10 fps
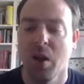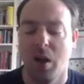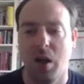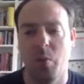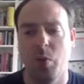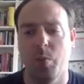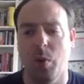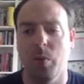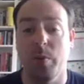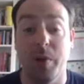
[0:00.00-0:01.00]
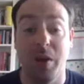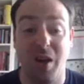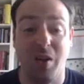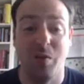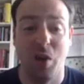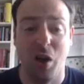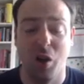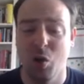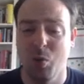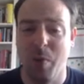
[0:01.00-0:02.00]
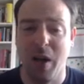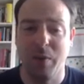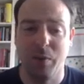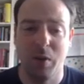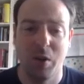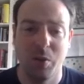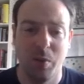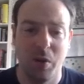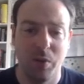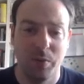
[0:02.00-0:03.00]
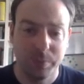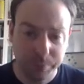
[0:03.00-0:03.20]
uh, would probably be a, a, good bet for Elizabeth.